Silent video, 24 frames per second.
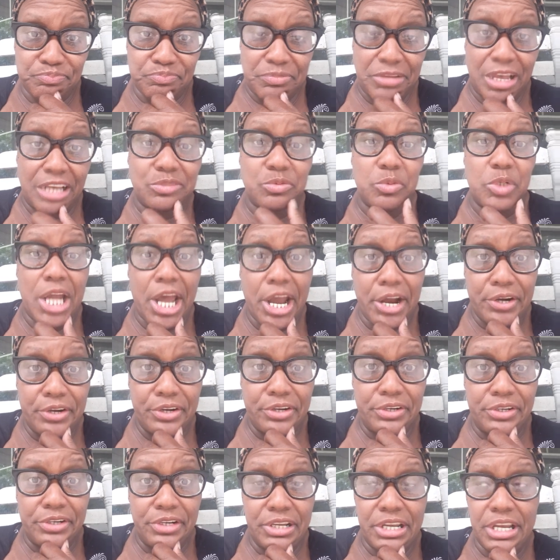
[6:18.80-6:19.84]
That's what I
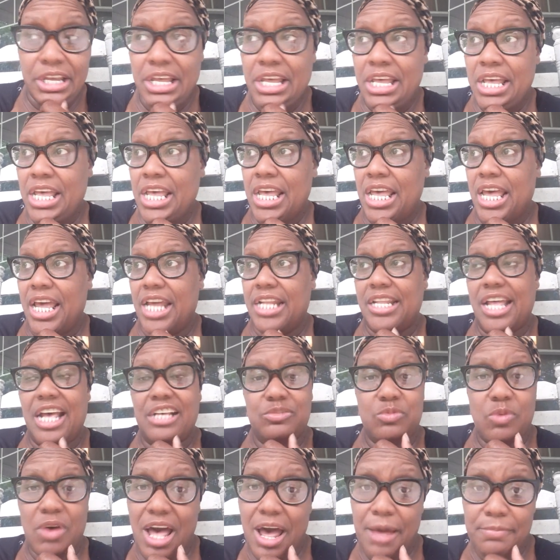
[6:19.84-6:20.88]
heard and
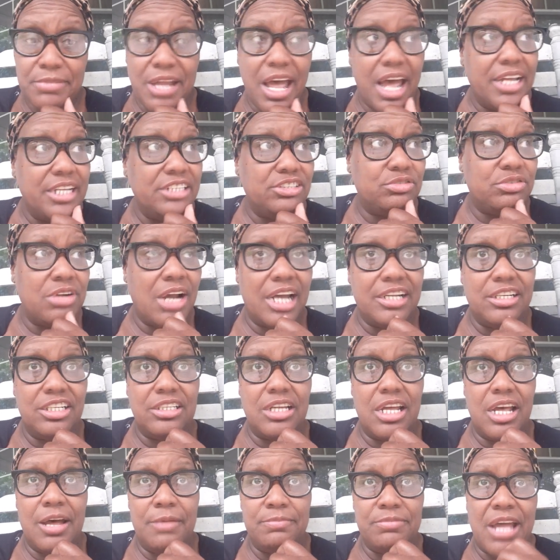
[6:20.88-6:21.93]
that's why I'm not trying to
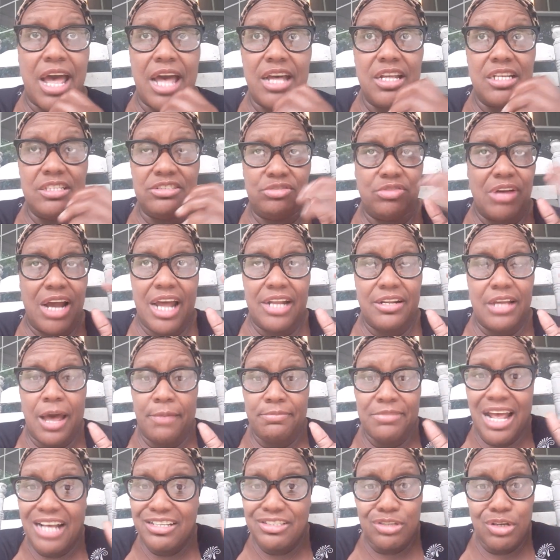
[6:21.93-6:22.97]
I'm not trying to
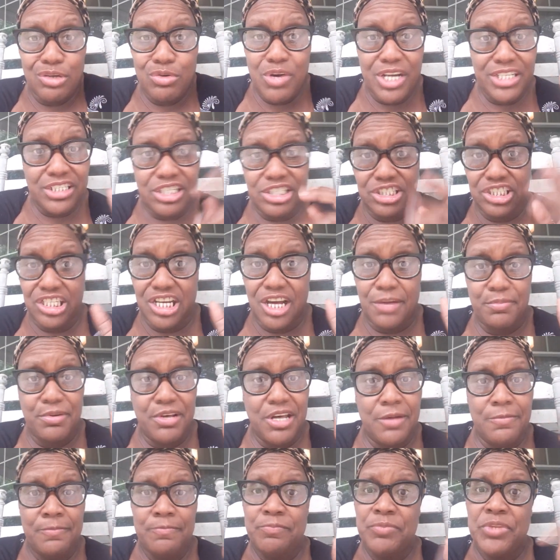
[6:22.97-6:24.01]
I'm not so quick to jump
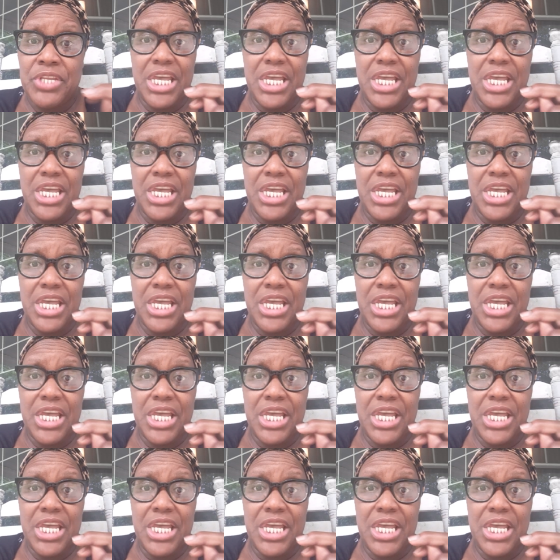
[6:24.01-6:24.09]
up